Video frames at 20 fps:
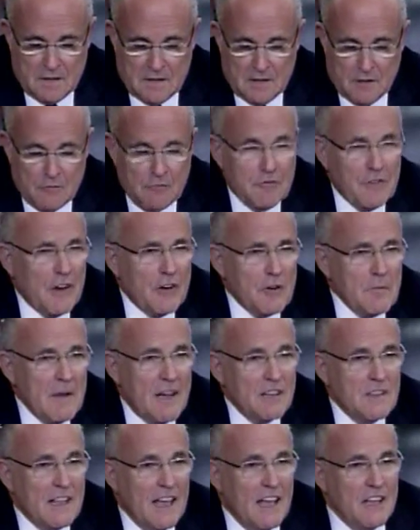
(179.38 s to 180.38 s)
unfair
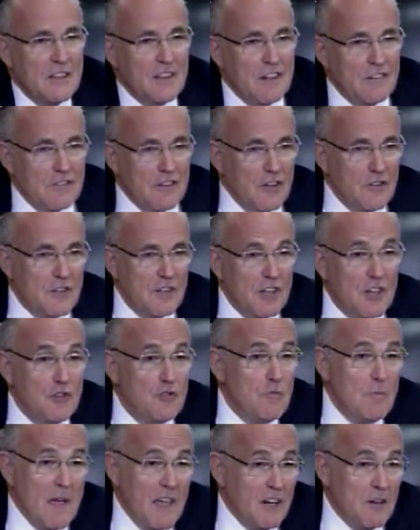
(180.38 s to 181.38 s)
about that. There's nothing
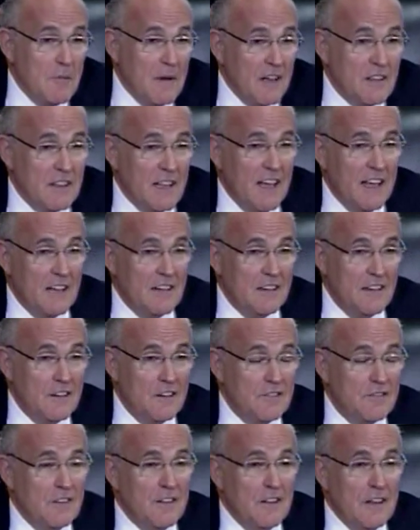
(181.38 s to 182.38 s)
inhumane about that.
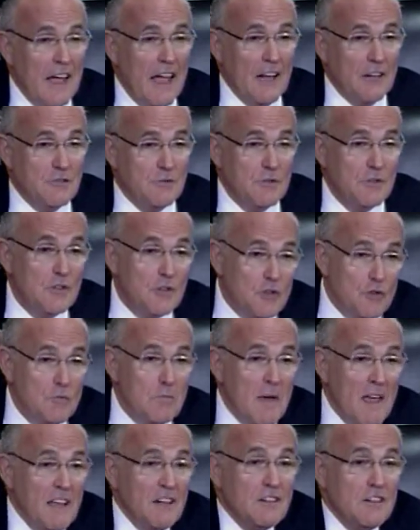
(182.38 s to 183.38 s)
It's actually
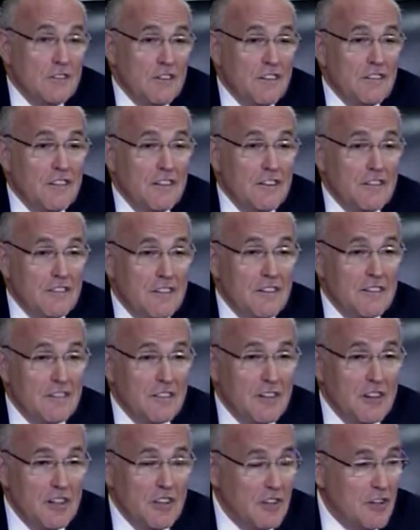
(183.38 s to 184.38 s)
humane to the citizens
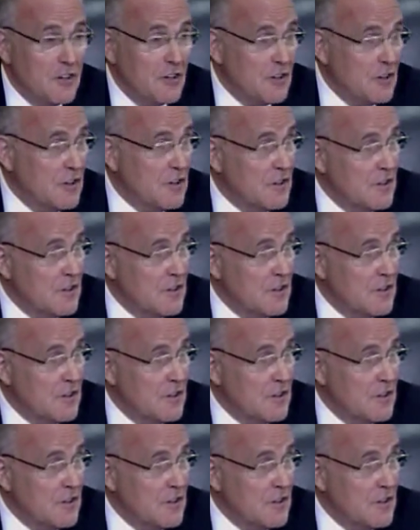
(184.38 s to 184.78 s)
that are here,